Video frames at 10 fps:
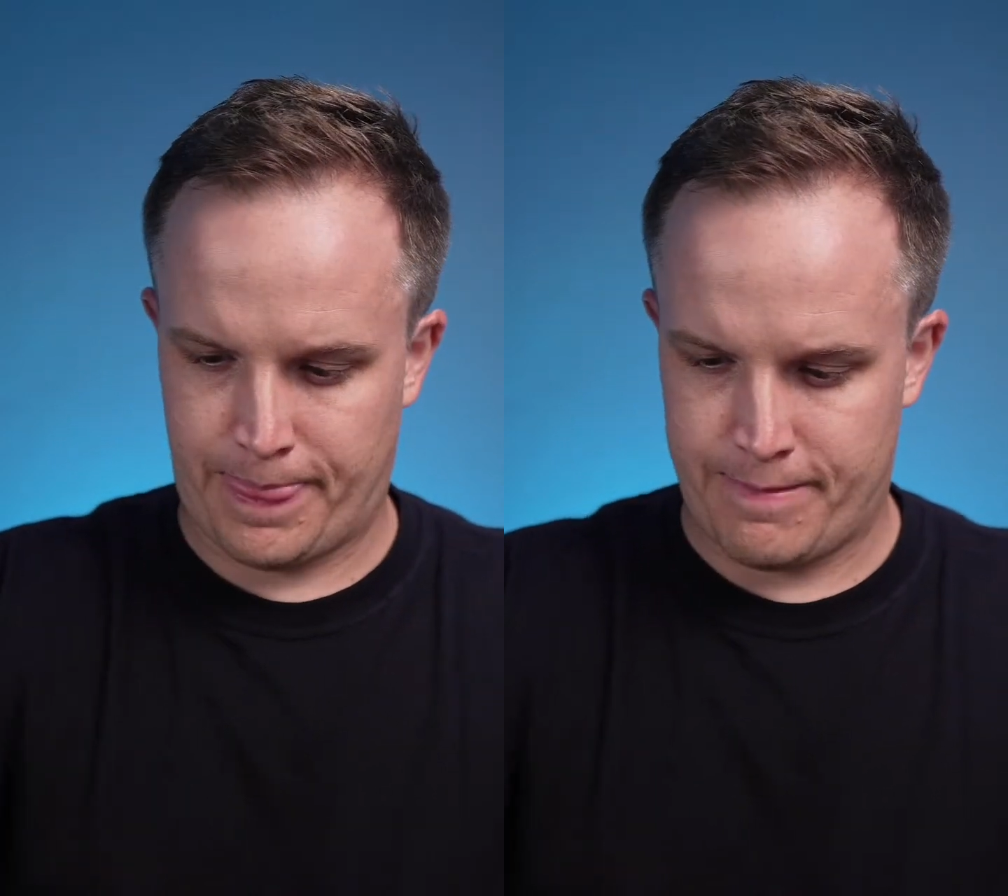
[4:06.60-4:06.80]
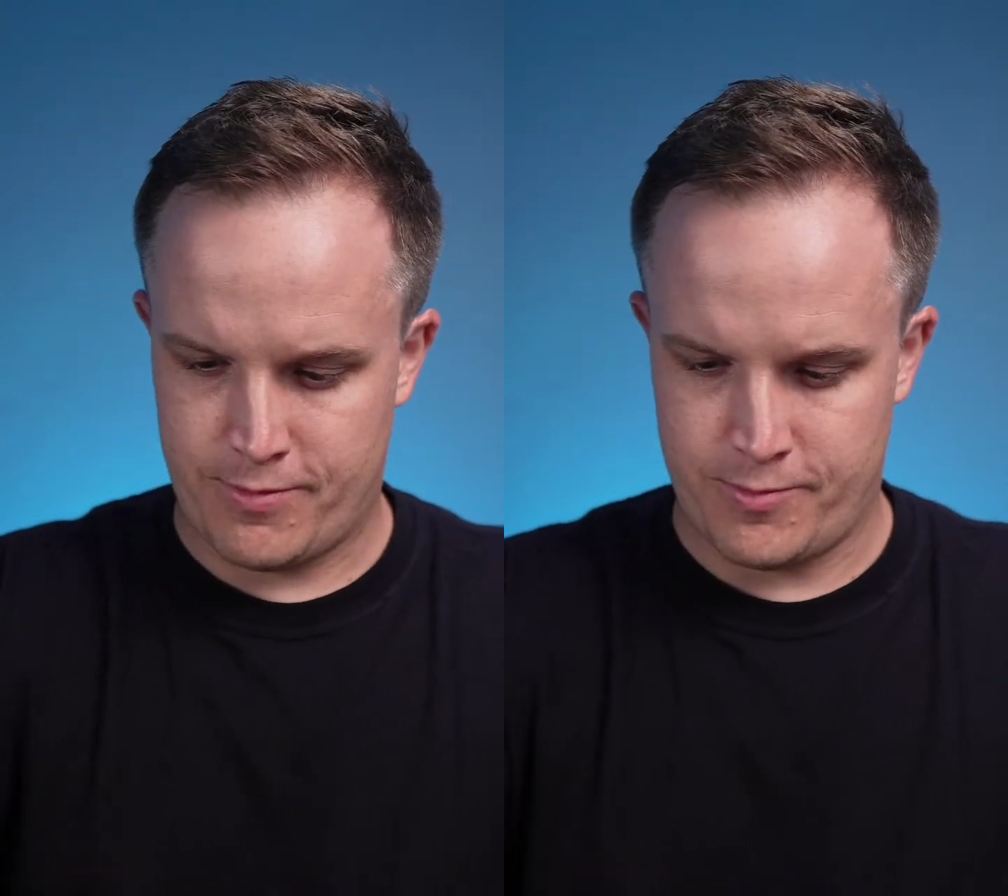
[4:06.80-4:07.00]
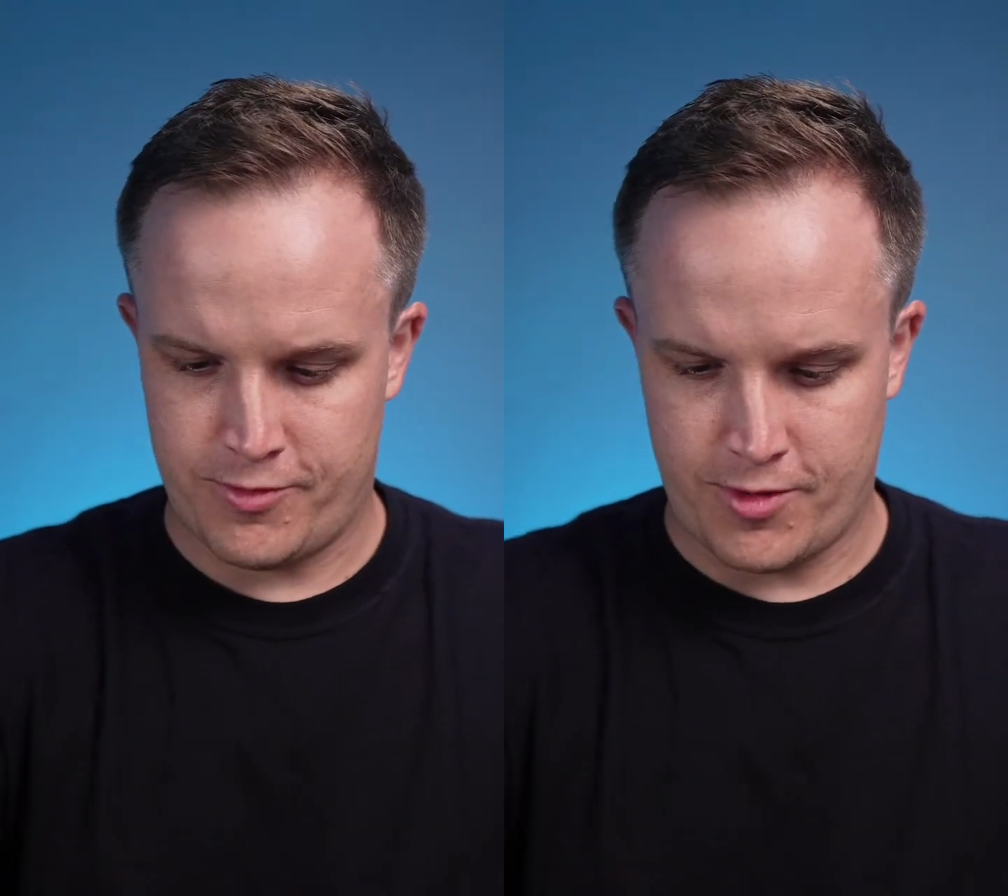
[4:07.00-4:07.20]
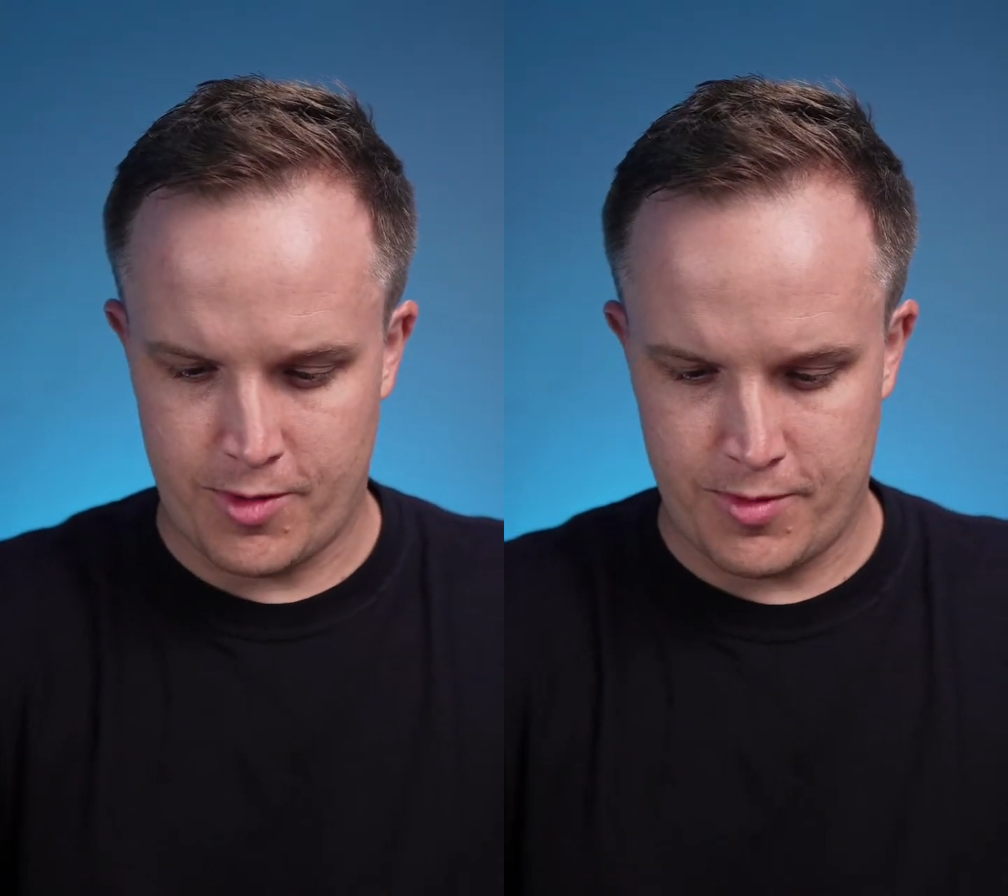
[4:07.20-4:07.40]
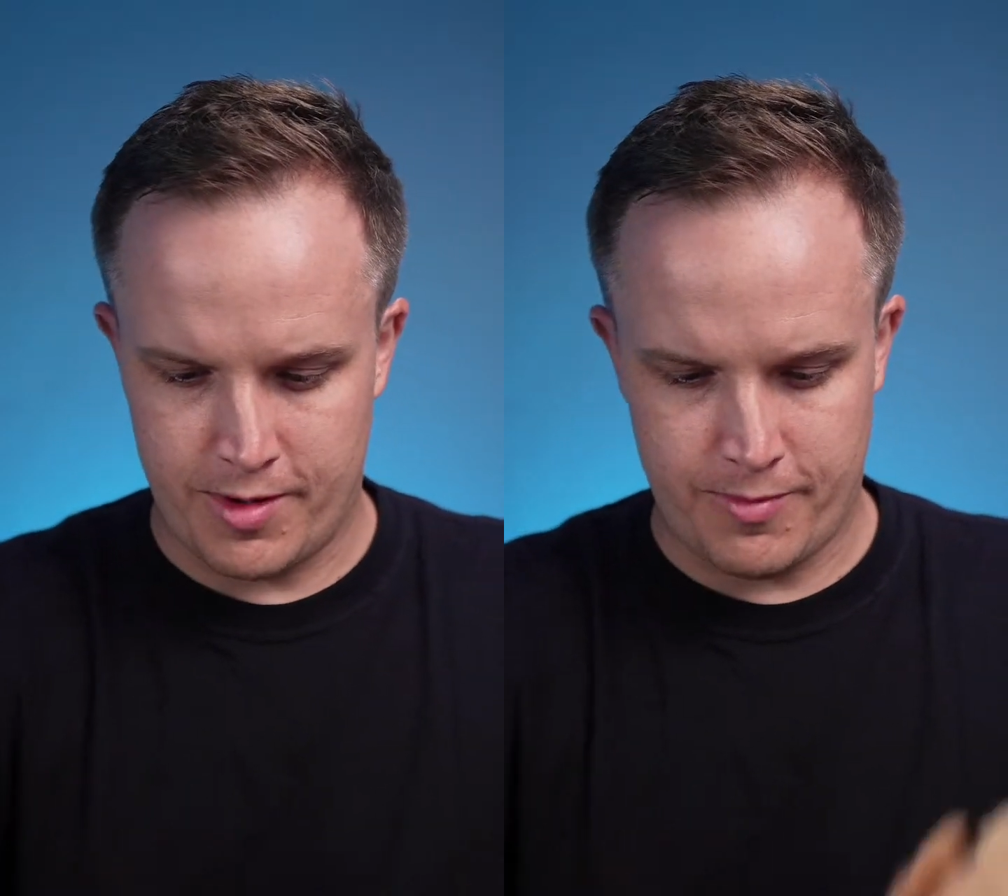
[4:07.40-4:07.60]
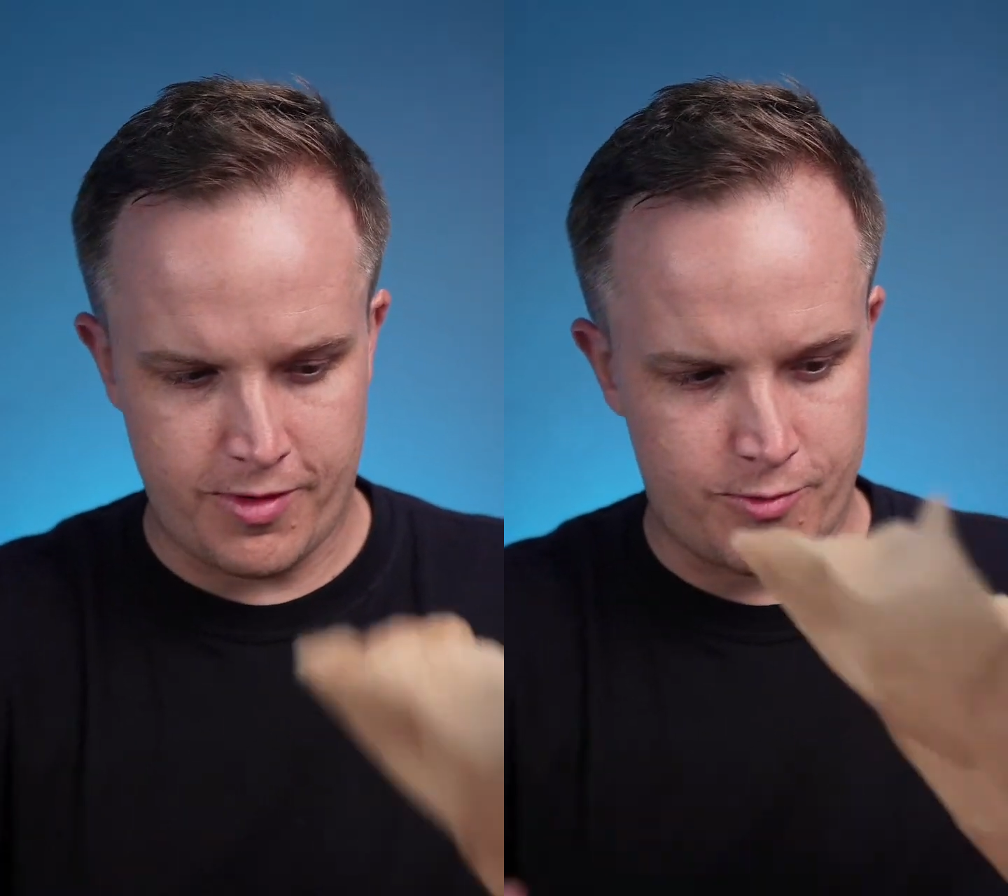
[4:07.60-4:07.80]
I'm just opening up these